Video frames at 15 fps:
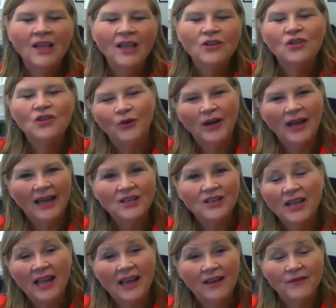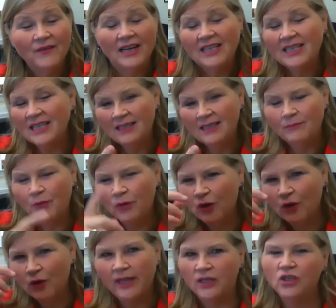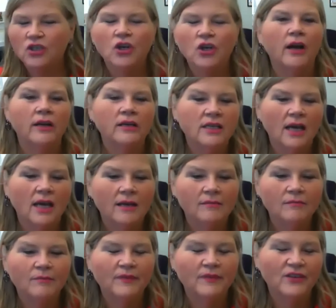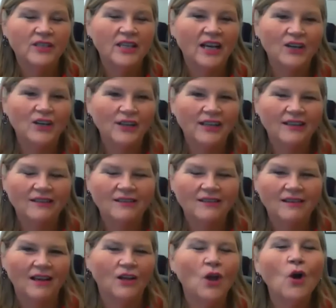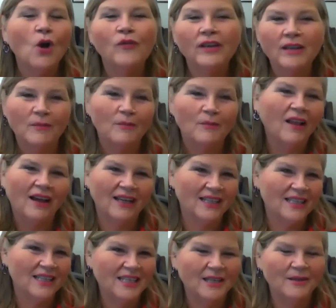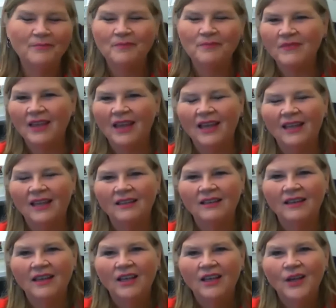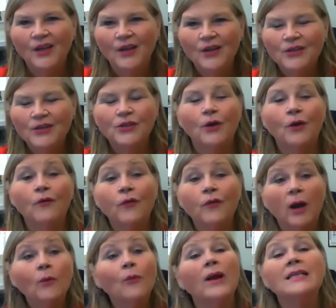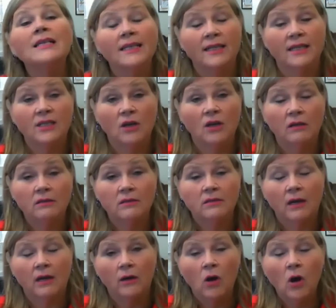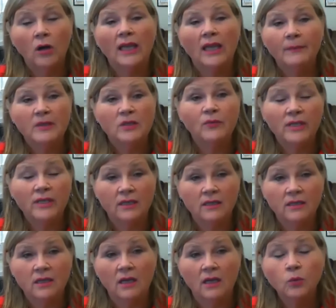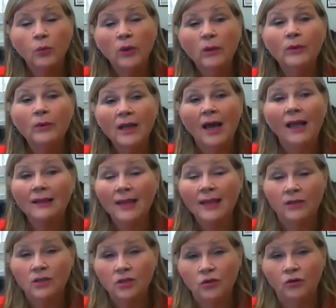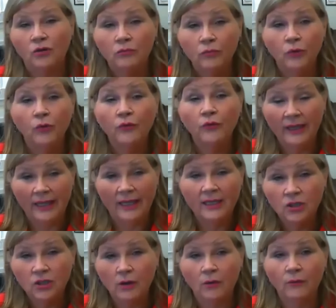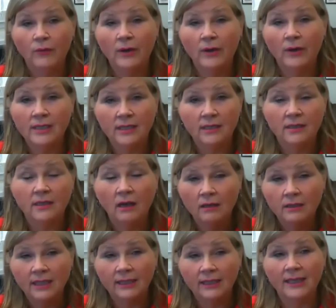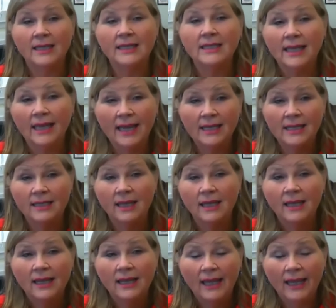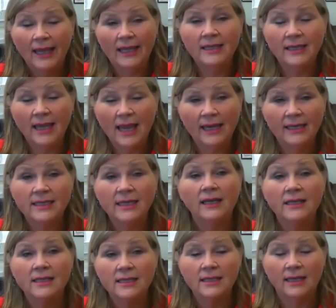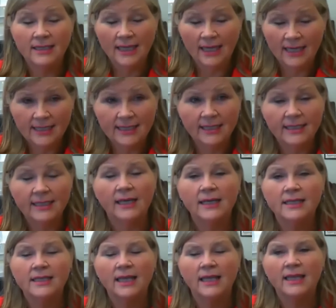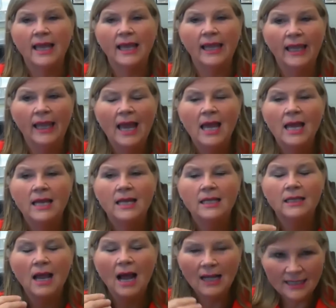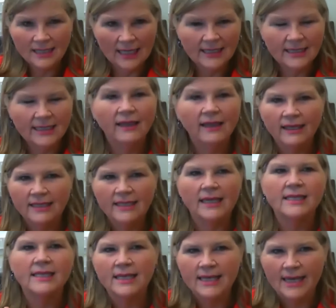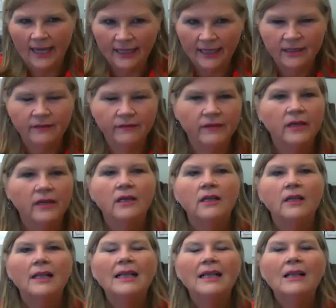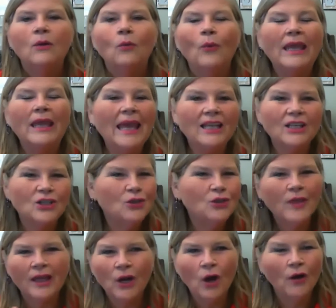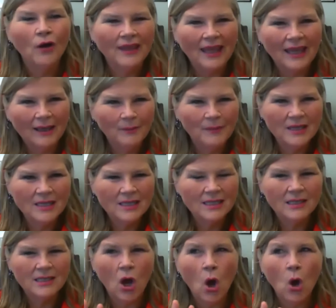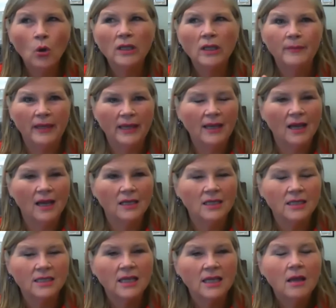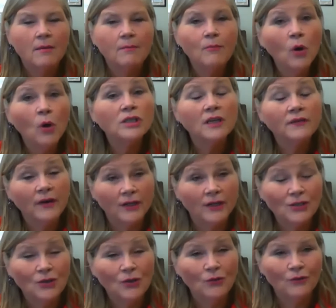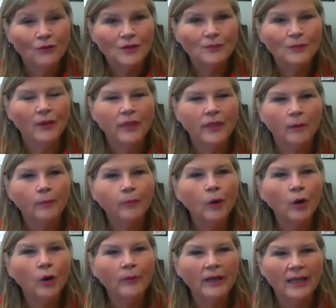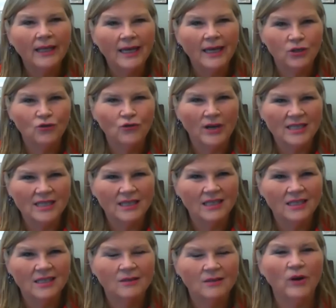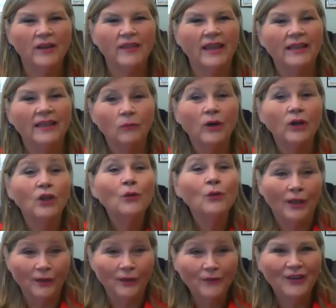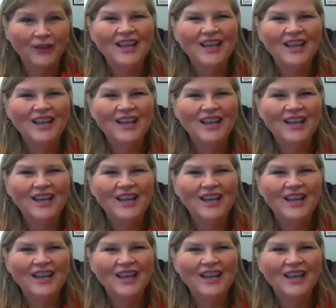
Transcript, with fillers: Sure, I actually have, and I didn't put it on that chart, um, but there's actually a, a COVID compliance team and so for our residence halls, our on-campus residence halls, we would not let a student move into our residence halls unless they had indicated to us, attested to us that they got tested and they tested negative. We can't do that off campus only because most of our students put their permanent addresses where they where you live